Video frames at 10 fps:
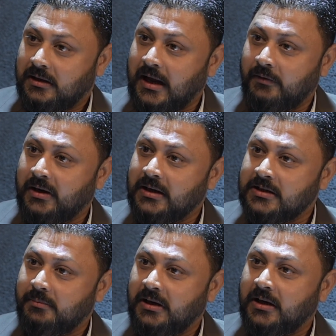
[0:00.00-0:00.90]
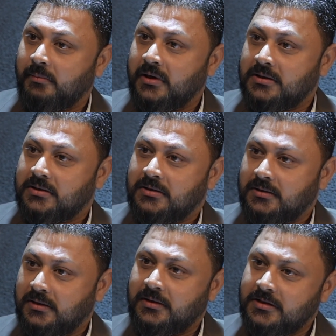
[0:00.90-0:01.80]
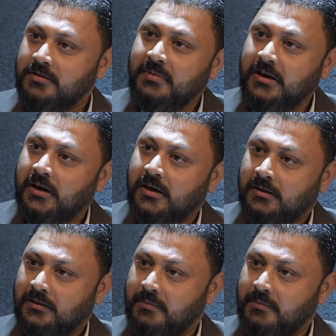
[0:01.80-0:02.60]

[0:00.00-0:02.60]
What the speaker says: and when I say media mix, the digital media